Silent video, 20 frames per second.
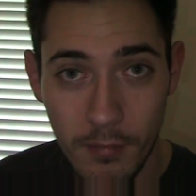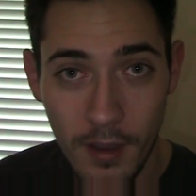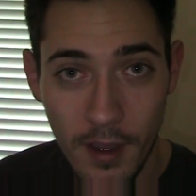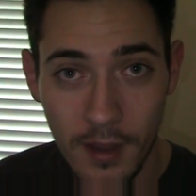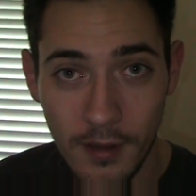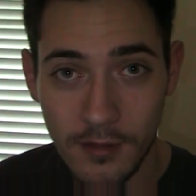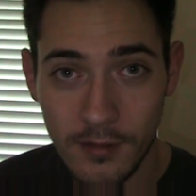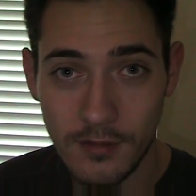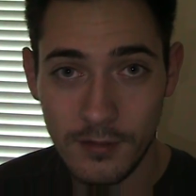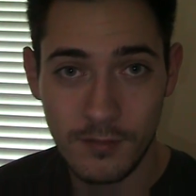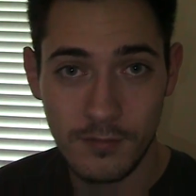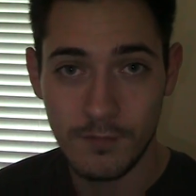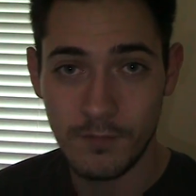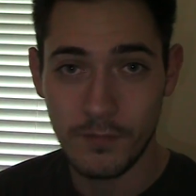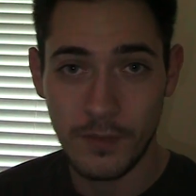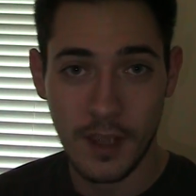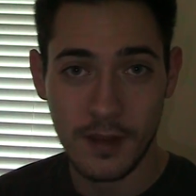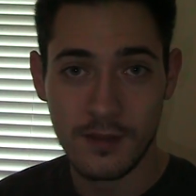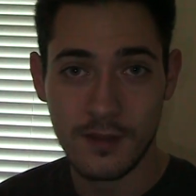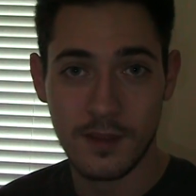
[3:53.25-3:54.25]
But
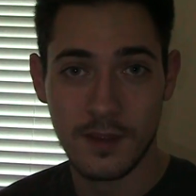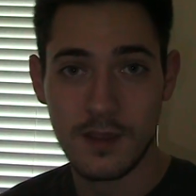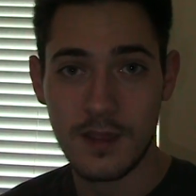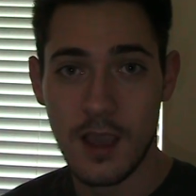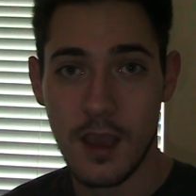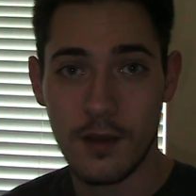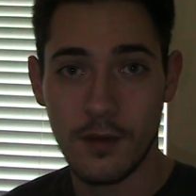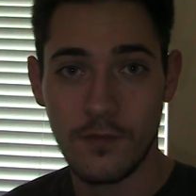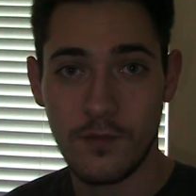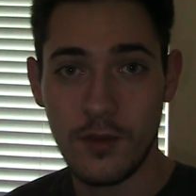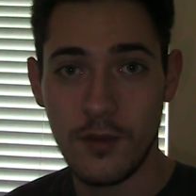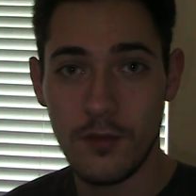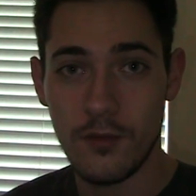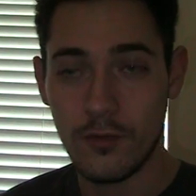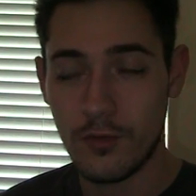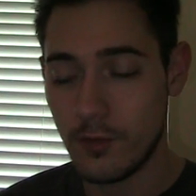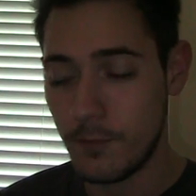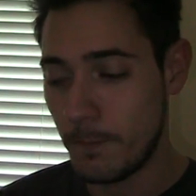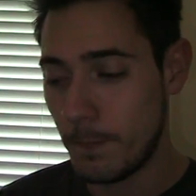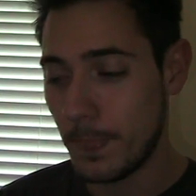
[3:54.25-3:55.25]
that's the sound of you